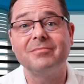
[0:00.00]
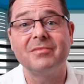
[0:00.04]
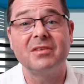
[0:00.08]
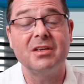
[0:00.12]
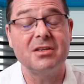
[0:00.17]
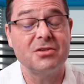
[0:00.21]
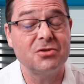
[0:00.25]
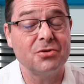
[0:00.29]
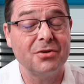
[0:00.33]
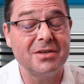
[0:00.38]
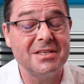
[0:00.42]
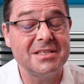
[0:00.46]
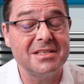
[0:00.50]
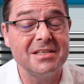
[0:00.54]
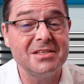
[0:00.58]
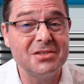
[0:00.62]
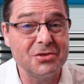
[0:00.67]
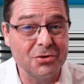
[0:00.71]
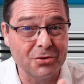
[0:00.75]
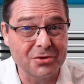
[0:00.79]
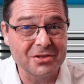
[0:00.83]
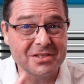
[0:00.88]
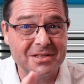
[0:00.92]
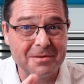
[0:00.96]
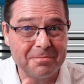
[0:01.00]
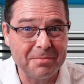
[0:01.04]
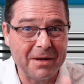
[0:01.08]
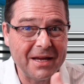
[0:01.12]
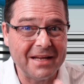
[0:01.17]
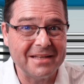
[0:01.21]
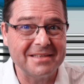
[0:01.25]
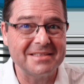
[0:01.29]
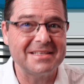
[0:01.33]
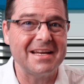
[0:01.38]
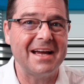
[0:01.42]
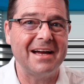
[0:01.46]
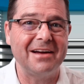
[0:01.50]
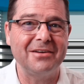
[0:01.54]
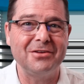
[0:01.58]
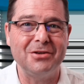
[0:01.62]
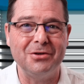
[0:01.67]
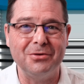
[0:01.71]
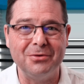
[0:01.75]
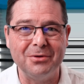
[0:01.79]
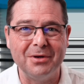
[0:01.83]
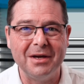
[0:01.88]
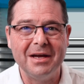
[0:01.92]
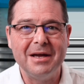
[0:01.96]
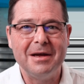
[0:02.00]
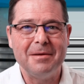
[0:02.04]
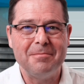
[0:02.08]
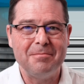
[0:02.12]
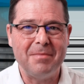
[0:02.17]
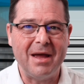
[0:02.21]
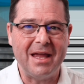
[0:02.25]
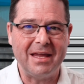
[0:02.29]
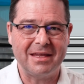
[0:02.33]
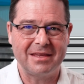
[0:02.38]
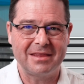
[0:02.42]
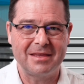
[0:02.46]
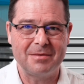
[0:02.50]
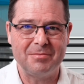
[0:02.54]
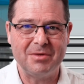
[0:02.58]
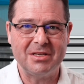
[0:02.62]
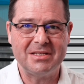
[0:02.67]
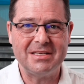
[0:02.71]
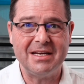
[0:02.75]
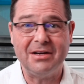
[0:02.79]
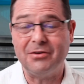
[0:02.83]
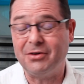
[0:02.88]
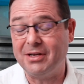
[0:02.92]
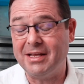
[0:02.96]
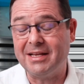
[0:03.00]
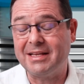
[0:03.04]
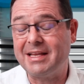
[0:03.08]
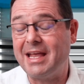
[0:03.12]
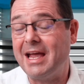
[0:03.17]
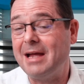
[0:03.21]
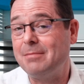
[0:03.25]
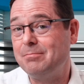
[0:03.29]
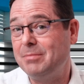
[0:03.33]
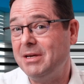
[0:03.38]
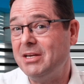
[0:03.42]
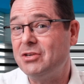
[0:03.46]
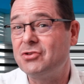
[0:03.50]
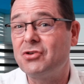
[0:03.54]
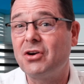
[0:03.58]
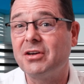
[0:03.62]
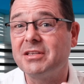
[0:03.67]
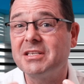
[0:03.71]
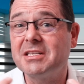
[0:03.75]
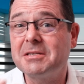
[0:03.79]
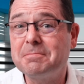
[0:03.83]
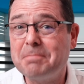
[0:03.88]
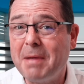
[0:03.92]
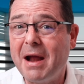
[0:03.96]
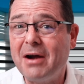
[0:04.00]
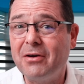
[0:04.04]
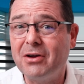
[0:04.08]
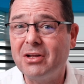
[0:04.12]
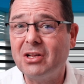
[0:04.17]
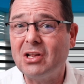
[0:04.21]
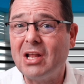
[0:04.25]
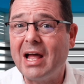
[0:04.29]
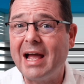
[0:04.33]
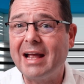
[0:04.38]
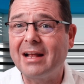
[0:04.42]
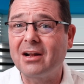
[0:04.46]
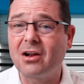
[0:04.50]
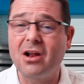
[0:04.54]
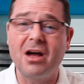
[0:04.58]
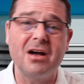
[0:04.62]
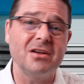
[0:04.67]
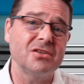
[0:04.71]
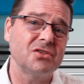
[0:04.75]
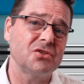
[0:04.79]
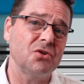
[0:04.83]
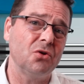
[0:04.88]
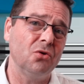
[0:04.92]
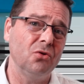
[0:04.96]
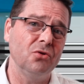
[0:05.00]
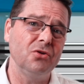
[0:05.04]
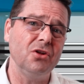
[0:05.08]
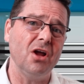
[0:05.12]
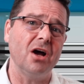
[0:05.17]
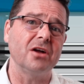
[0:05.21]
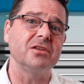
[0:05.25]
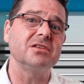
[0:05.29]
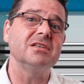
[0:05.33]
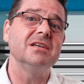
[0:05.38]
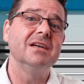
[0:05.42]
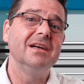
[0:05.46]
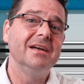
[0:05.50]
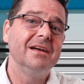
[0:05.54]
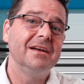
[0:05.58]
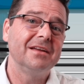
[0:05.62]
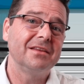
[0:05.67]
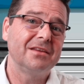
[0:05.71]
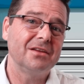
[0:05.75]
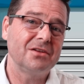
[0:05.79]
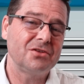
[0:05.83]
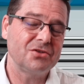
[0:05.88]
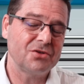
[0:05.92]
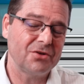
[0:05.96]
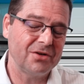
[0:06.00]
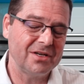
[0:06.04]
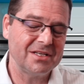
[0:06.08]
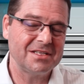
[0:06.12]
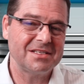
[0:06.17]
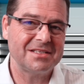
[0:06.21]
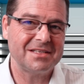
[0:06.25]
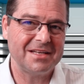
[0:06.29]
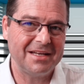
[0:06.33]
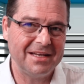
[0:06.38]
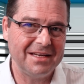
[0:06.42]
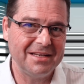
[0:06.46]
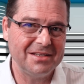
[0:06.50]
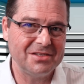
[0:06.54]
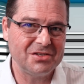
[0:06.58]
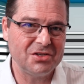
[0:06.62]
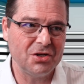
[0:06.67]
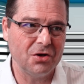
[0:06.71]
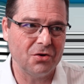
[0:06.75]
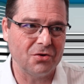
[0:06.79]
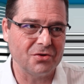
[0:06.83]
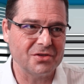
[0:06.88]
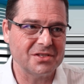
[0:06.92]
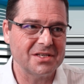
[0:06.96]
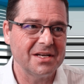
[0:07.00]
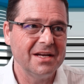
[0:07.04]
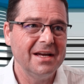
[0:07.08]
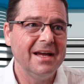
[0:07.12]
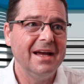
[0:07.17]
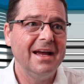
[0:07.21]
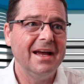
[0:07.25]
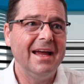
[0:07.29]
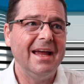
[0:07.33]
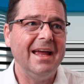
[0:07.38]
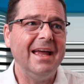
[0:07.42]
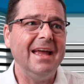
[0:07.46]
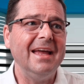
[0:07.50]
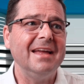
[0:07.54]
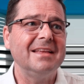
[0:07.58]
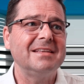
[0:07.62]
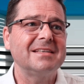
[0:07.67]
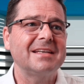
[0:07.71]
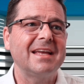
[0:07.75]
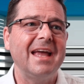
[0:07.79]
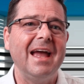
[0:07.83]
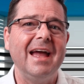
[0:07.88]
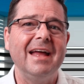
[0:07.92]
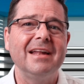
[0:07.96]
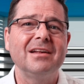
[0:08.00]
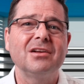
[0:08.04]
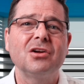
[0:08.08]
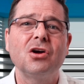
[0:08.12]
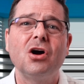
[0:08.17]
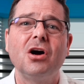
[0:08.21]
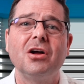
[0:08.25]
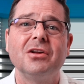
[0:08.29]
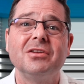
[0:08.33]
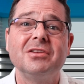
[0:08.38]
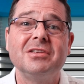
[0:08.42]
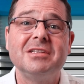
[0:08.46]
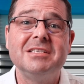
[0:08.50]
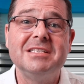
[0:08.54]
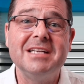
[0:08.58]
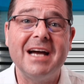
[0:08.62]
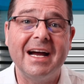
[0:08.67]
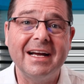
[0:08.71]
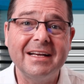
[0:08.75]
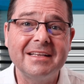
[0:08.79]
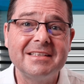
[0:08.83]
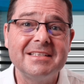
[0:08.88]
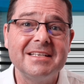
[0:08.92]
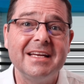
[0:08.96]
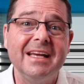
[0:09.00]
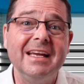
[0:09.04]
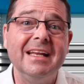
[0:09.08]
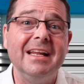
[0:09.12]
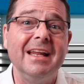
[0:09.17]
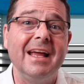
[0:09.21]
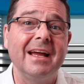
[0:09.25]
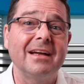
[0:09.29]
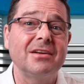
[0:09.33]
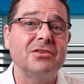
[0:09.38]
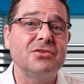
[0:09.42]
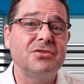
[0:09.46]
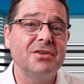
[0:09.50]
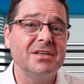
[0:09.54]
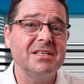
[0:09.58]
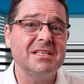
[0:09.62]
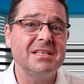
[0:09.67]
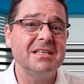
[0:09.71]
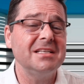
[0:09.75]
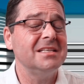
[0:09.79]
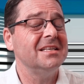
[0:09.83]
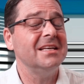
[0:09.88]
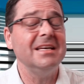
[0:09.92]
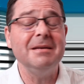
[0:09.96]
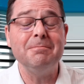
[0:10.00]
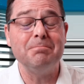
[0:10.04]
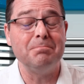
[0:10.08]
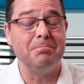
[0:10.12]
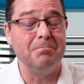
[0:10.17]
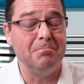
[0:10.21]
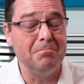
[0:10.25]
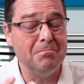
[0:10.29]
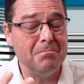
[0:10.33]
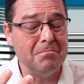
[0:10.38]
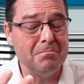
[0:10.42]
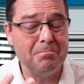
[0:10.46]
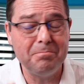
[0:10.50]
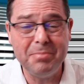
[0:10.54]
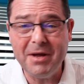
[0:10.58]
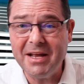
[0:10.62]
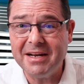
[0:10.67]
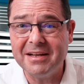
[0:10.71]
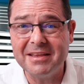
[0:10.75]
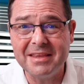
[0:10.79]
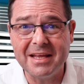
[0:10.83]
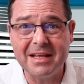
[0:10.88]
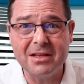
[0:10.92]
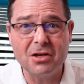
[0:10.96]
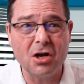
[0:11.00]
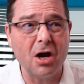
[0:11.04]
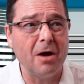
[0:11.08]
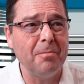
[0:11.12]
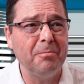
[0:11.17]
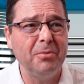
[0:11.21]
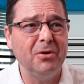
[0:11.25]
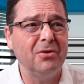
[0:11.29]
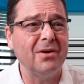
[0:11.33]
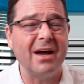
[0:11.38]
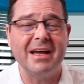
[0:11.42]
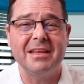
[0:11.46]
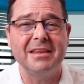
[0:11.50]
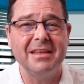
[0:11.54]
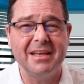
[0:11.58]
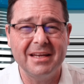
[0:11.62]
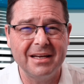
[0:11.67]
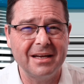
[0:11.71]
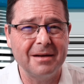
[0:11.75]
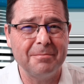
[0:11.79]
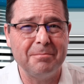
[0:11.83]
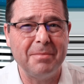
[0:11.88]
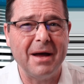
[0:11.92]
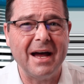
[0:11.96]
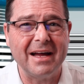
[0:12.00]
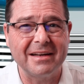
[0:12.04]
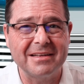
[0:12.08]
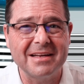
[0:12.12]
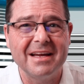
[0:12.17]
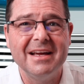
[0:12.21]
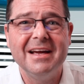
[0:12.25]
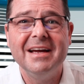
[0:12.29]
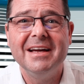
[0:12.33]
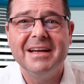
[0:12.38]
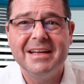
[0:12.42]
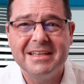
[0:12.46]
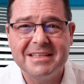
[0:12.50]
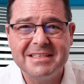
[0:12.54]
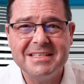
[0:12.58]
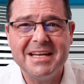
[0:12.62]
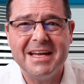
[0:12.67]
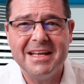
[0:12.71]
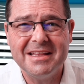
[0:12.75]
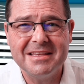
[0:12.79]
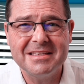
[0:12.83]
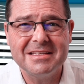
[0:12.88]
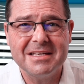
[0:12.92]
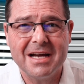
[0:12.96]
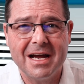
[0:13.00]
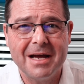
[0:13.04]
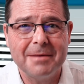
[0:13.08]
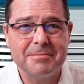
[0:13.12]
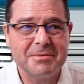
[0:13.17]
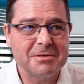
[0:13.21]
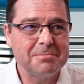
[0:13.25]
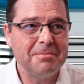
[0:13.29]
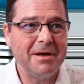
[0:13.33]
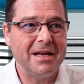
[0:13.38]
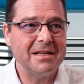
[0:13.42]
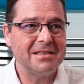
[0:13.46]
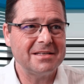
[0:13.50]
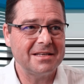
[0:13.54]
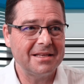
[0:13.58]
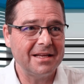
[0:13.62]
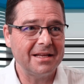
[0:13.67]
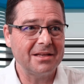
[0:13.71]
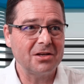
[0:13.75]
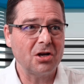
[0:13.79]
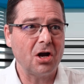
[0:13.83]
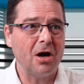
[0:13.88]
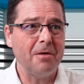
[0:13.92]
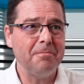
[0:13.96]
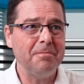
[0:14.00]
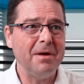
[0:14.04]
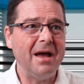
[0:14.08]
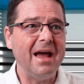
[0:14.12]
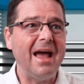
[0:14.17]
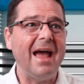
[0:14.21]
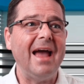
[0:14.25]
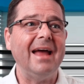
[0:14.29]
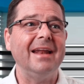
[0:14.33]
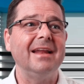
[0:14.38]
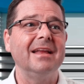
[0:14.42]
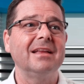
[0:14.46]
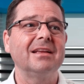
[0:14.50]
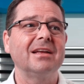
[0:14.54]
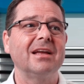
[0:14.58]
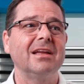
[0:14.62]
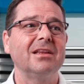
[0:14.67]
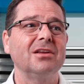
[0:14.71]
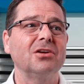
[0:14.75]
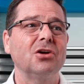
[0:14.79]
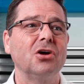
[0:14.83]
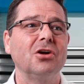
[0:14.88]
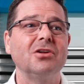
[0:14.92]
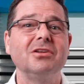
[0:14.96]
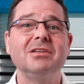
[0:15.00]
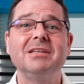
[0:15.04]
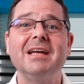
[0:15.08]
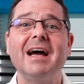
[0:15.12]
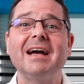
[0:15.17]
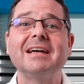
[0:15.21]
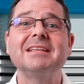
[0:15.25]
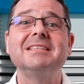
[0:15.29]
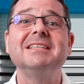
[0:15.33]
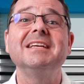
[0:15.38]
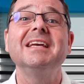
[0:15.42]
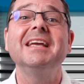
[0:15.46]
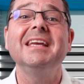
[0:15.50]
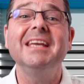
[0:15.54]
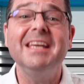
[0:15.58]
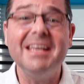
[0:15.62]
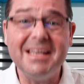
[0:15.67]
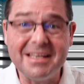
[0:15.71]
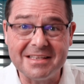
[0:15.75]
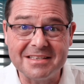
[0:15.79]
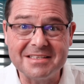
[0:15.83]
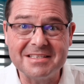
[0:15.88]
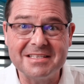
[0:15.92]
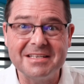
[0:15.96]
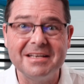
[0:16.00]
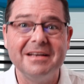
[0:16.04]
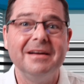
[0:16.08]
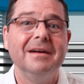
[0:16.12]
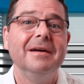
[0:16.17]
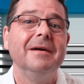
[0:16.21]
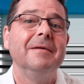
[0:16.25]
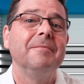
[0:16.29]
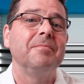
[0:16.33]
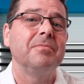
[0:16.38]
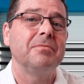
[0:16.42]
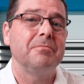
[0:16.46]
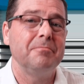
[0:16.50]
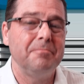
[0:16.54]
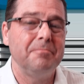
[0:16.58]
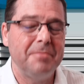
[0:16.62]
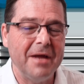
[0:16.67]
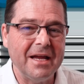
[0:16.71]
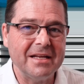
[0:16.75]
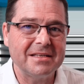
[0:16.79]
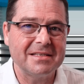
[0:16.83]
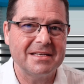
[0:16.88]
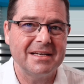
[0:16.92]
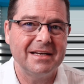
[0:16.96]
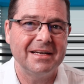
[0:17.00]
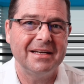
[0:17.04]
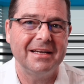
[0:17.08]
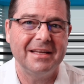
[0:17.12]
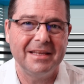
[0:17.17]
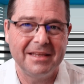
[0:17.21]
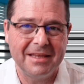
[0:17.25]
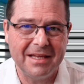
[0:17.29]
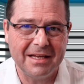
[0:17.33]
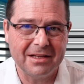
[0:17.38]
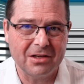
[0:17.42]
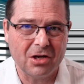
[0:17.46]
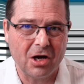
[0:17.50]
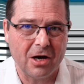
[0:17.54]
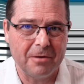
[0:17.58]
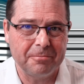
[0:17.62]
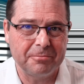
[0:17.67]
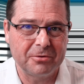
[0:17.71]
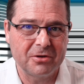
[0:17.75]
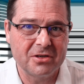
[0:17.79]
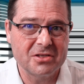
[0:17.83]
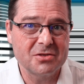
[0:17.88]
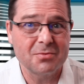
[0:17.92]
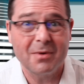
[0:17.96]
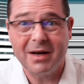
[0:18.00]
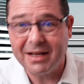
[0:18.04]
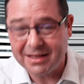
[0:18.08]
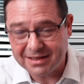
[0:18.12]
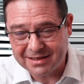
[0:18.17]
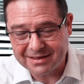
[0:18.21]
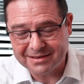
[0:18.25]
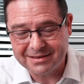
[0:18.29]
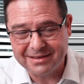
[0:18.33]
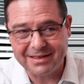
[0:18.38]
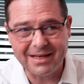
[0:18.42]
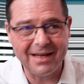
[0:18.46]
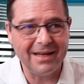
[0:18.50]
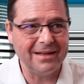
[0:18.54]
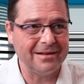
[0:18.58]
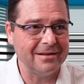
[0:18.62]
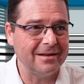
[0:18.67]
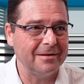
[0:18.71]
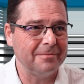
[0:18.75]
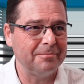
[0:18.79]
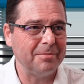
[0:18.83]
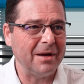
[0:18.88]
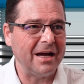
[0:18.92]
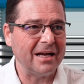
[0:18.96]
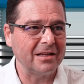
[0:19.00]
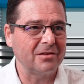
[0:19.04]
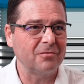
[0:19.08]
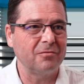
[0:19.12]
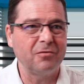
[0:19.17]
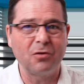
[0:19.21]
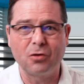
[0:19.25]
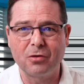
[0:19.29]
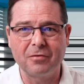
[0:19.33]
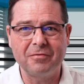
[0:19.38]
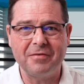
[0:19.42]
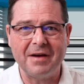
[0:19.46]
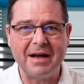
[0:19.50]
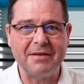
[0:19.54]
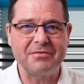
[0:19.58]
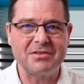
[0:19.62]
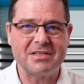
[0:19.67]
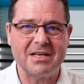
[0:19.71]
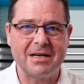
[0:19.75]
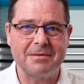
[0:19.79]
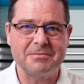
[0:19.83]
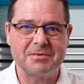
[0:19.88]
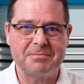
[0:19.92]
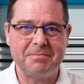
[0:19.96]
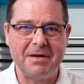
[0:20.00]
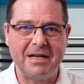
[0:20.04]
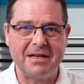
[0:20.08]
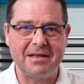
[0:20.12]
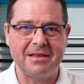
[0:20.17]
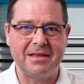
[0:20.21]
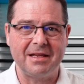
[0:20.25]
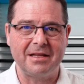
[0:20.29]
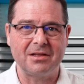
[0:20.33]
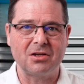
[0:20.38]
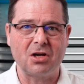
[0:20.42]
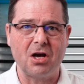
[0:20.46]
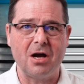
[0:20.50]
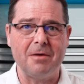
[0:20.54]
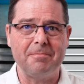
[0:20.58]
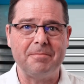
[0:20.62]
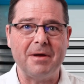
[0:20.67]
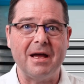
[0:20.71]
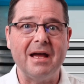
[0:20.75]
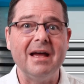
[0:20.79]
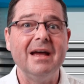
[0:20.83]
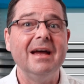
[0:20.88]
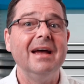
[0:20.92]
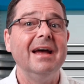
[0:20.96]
The choice is yours, depends how you make the material. It can be transparent like glass or not. The choice is yours. It can conduct electricity better than copper, I think about 10 times better than copper, and it can conduct heat better than copper as well, again about 4 or 5 times better than copper.